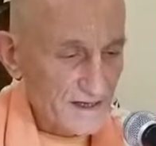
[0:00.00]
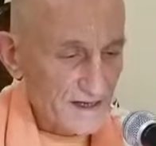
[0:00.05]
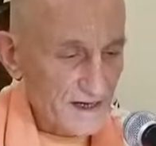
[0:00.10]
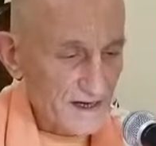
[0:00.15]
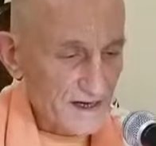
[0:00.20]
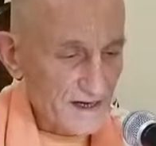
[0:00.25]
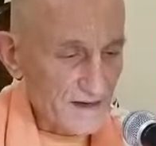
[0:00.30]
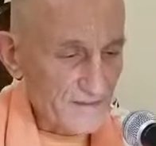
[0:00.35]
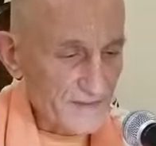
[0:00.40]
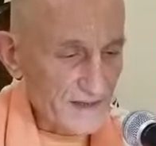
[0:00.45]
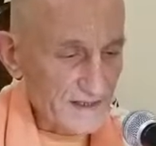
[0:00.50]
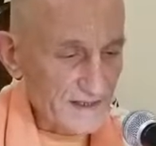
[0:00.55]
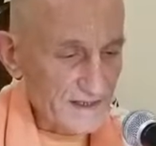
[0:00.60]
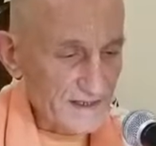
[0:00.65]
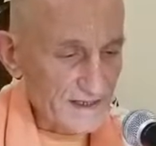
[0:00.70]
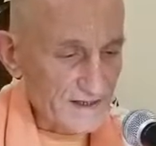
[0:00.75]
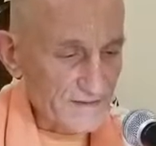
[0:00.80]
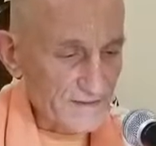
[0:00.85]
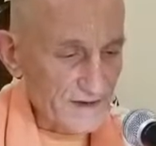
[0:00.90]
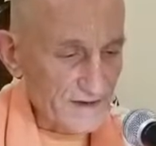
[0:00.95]

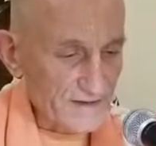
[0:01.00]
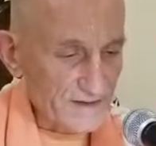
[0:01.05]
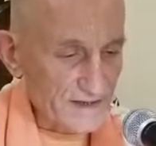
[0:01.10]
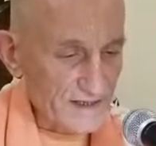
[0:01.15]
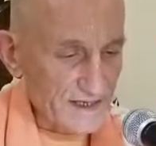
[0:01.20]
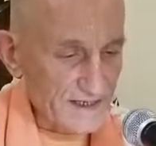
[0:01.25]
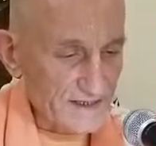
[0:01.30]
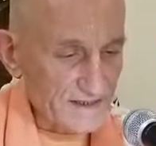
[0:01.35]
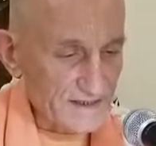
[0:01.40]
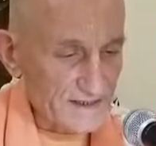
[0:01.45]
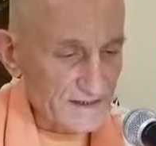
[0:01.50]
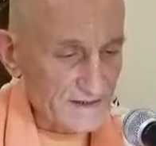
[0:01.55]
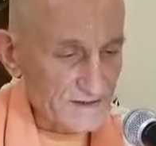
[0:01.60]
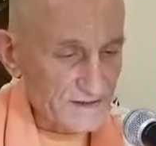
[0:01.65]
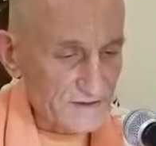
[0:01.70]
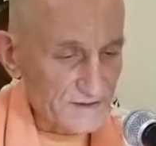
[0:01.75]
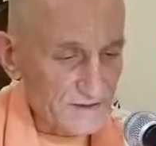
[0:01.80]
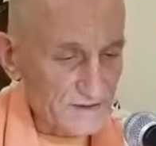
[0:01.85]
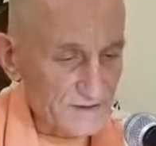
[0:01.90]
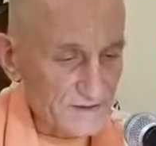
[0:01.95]
immediately wrote a letter
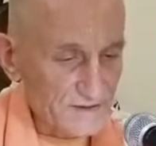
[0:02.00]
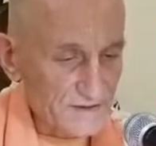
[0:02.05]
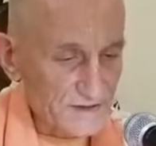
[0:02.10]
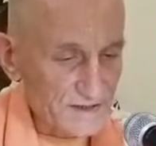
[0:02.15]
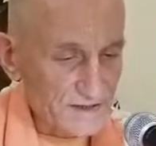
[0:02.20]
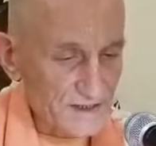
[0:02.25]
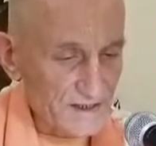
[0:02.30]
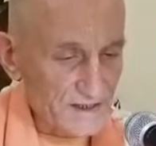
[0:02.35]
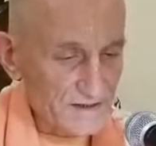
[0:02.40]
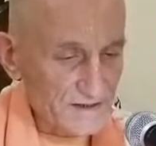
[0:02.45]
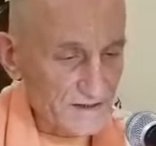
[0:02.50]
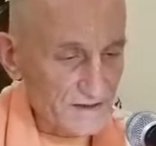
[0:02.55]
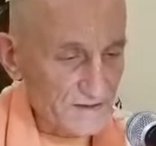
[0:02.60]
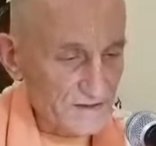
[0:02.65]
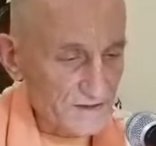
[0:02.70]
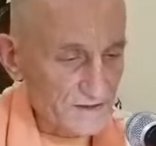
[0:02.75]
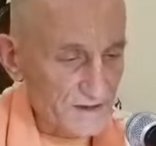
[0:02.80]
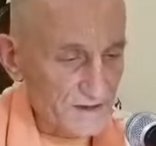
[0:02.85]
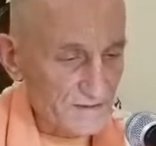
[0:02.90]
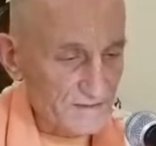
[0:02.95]
to Sanatana
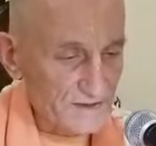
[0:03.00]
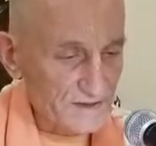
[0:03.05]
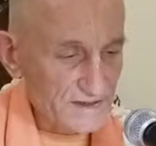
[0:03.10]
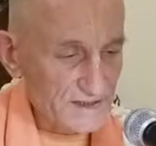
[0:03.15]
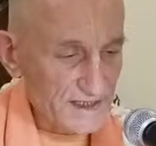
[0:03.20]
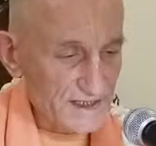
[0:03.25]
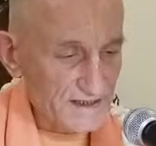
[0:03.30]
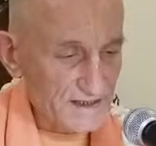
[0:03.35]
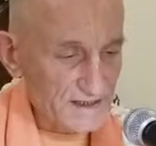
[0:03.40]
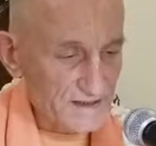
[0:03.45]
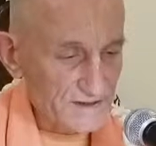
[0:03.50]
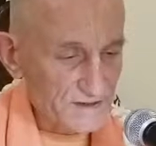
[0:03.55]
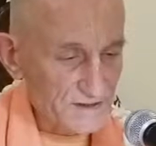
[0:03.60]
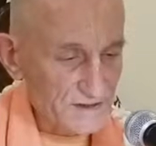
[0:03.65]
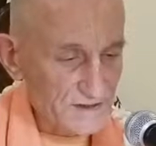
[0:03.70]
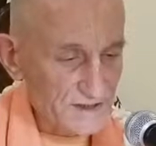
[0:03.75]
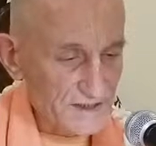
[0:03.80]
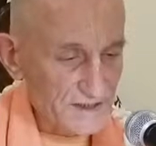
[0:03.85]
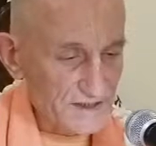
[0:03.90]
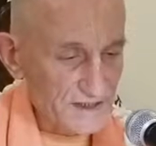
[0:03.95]
Goswami saying that
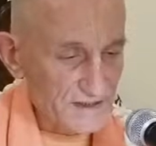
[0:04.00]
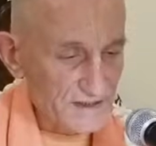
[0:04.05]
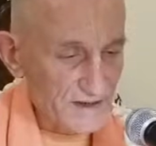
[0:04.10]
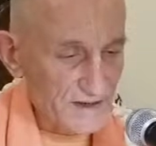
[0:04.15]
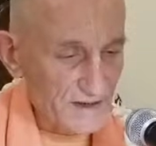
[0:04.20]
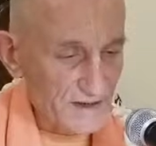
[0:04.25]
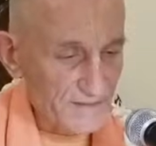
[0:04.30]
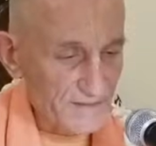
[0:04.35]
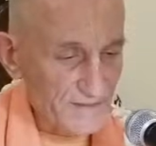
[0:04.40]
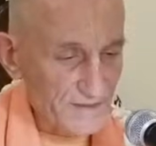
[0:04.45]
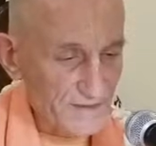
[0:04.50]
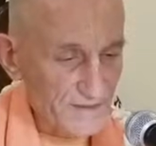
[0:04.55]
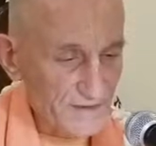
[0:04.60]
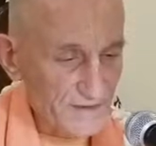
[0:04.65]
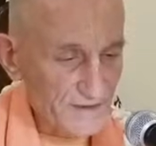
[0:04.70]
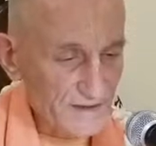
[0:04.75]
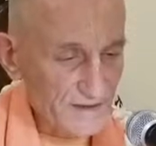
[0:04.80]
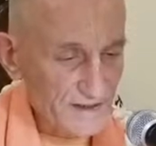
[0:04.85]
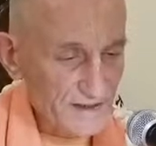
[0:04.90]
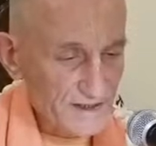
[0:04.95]
Sri Caitanya Mahaprabhu
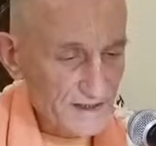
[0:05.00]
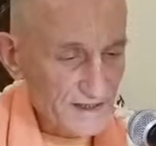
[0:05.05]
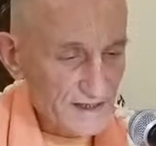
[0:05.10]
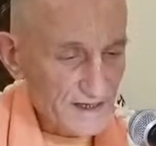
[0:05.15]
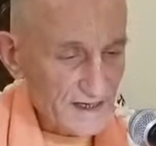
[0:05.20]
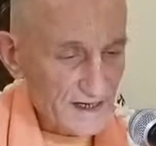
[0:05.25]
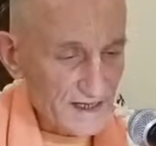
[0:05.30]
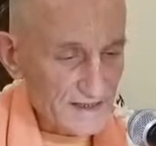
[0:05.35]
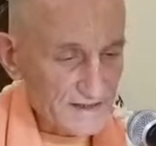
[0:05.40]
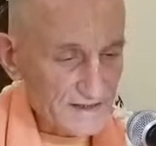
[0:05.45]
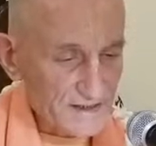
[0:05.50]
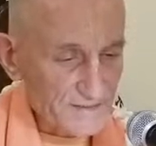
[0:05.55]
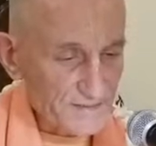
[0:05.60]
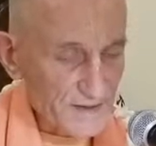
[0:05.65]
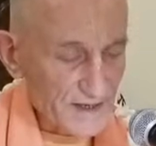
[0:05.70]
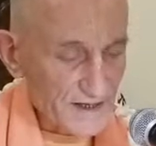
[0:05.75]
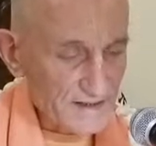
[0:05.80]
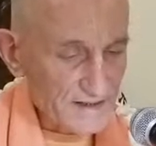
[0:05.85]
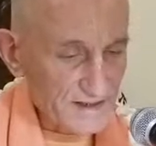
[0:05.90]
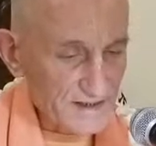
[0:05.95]
has
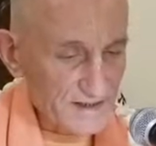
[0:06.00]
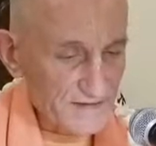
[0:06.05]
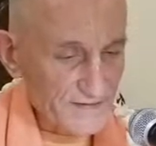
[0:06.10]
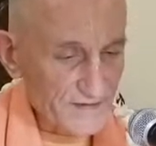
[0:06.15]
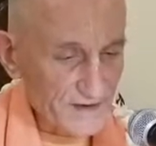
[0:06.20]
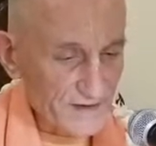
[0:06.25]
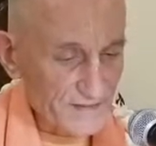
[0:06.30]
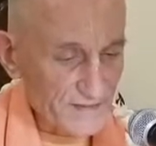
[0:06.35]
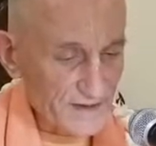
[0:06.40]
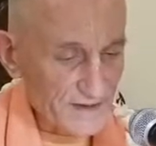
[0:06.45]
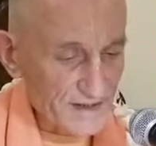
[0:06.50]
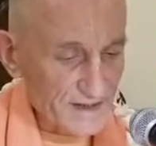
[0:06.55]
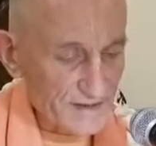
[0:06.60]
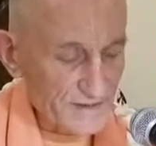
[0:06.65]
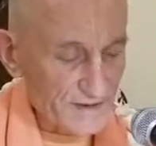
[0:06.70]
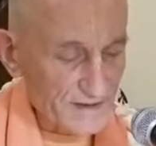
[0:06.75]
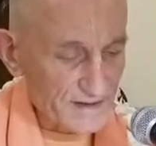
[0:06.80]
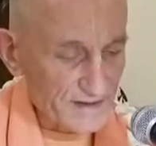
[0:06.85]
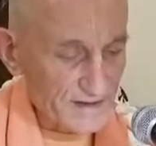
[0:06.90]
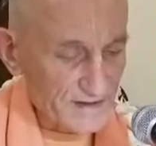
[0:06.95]
departed for
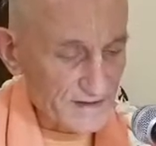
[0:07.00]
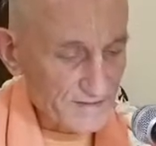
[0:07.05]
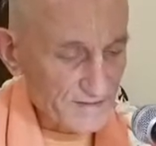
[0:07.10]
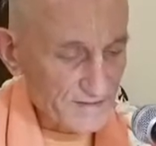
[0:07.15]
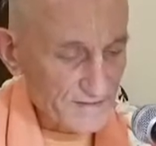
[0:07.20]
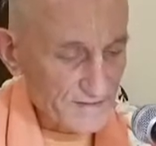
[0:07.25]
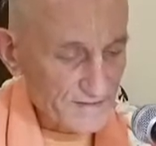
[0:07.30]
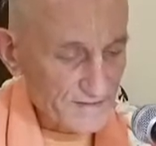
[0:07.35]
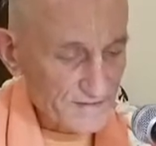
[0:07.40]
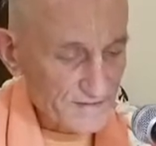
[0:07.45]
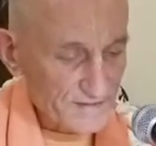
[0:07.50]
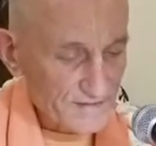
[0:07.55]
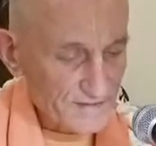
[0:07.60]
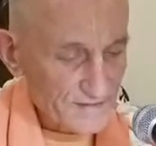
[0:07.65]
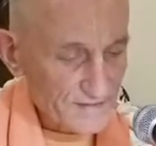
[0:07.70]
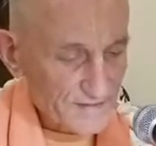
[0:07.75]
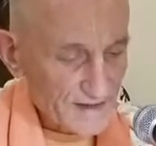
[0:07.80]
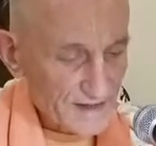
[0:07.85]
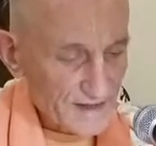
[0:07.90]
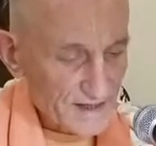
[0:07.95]
Vrindavan.
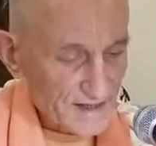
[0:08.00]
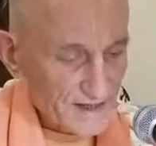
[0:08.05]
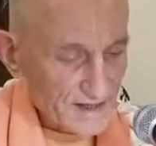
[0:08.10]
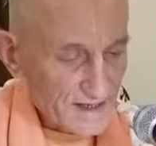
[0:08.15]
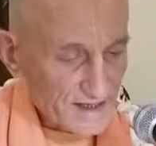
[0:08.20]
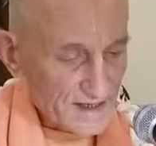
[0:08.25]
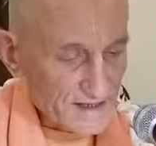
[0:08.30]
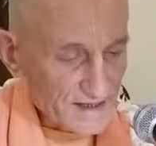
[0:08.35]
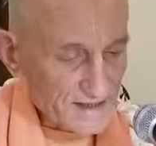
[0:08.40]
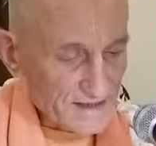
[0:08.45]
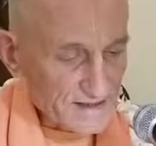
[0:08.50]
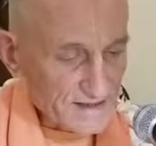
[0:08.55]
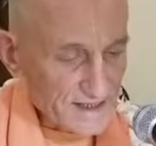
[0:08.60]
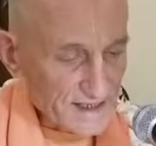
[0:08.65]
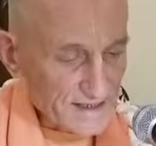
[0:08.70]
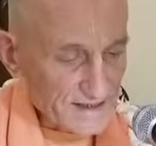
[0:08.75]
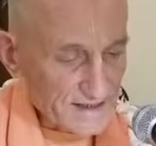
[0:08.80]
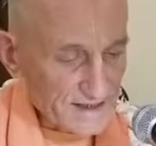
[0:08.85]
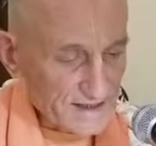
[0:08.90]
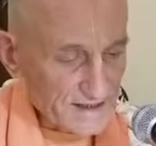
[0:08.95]
In this
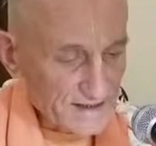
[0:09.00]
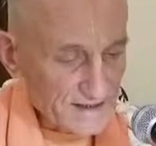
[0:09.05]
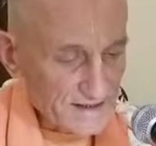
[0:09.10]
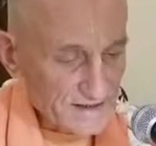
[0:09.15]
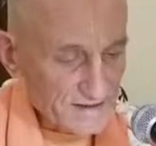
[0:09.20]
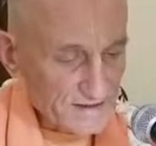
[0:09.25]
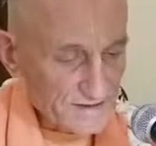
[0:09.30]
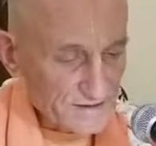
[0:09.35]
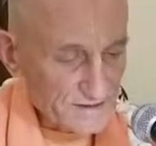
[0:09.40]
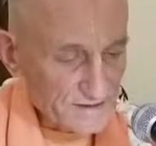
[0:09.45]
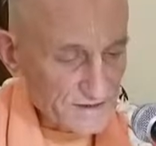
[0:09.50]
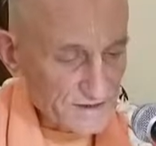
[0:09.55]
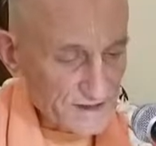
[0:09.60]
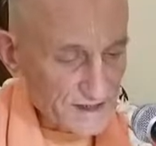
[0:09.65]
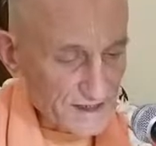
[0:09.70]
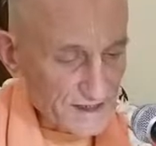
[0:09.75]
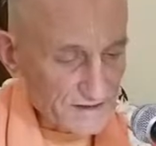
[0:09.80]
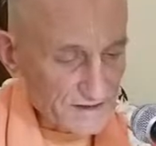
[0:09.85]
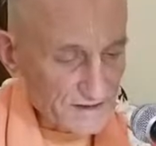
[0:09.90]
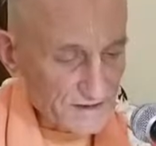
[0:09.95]
letter to
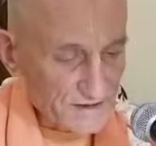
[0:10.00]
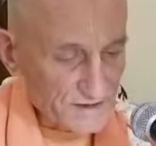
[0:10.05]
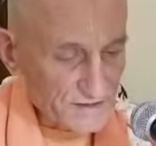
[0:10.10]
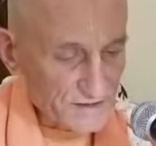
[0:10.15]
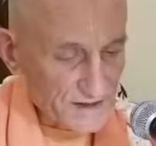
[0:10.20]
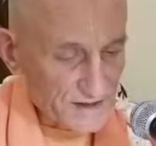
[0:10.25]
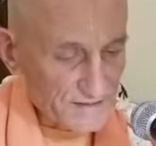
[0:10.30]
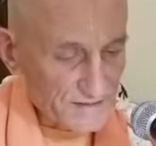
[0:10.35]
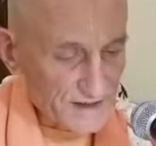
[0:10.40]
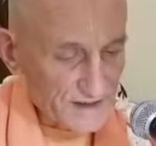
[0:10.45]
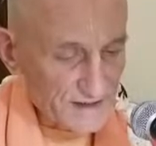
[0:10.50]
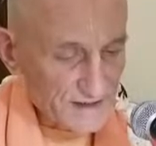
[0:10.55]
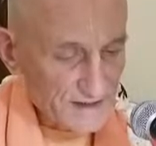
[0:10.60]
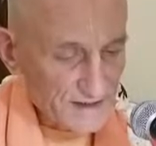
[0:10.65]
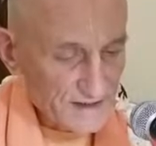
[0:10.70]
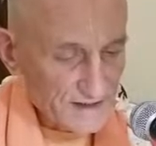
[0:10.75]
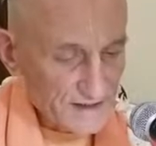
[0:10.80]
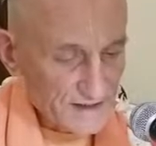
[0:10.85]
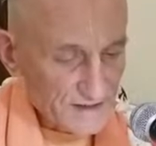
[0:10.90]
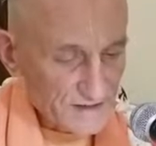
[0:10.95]
Sanatana Goswami,
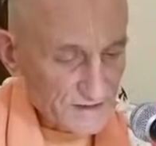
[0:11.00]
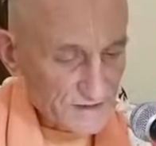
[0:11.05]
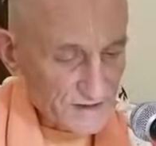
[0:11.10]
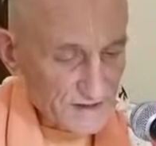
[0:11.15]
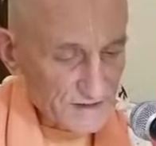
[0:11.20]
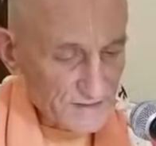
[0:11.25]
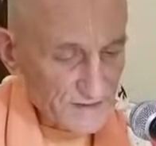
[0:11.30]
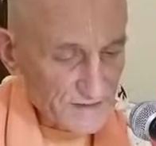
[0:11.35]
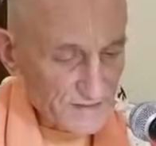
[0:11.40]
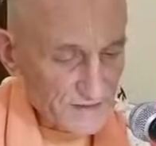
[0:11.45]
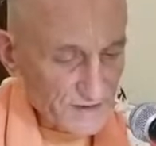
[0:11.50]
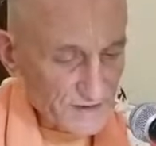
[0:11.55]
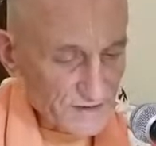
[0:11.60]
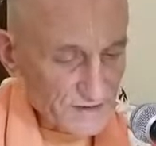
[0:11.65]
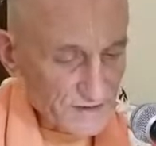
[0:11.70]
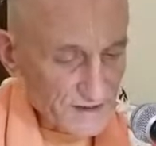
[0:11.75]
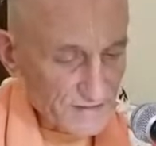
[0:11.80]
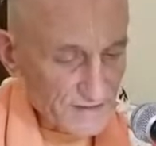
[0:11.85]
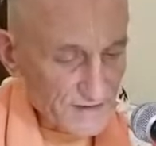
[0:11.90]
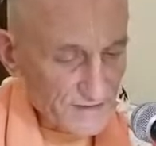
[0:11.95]
Srila Rupa
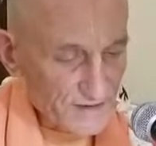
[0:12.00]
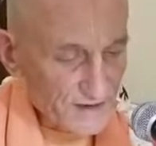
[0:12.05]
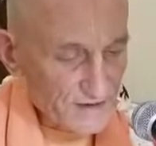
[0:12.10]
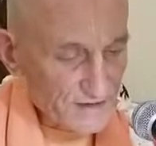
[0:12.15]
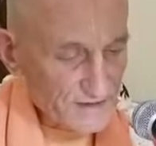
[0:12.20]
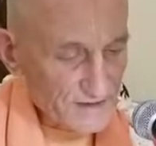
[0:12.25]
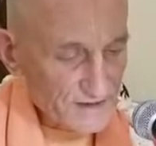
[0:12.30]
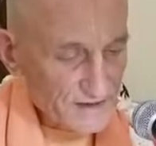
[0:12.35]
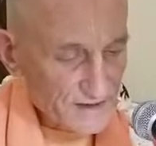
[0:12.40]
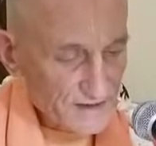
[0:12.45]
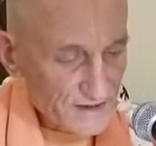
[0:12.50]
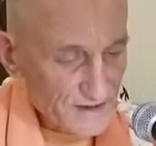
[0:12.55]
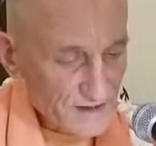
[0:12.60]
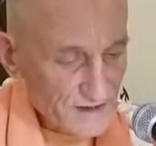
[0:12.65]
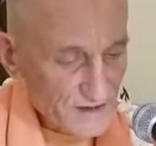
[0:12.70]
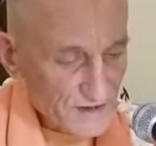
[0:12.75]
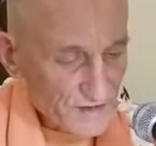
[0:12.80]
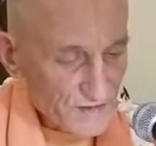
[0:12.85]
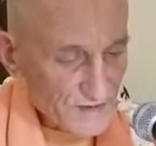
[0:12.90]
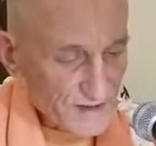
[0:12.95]
Goswami wrote,
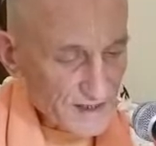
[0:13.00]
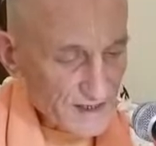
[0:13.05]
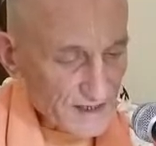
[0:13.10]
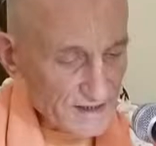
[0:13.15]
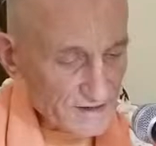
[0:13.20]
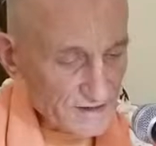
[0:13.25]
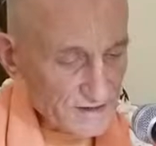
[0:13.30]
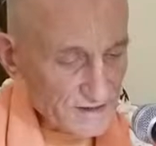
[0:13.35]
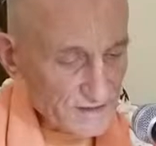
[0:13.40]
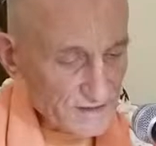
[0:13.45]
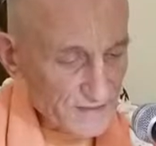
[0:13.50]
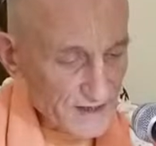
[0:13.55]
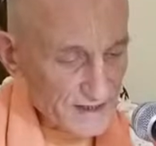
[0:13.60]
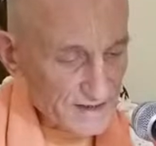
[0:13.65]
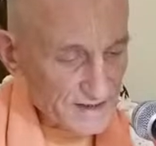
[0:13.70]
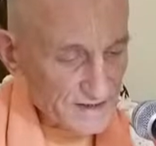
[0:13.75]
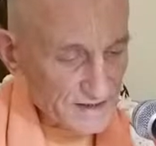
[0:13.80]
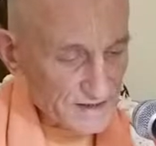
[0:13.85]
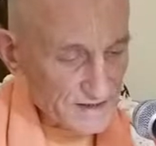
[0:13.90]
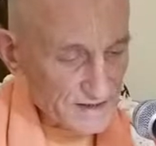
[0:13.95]
we two
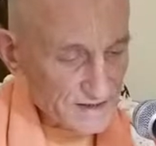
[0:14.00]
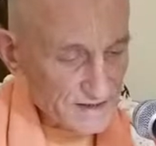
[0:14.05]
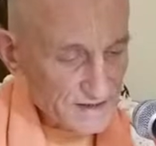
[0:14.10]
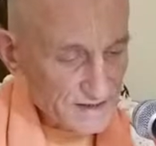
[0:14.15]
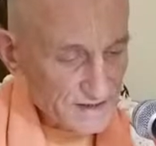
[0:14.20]
brothers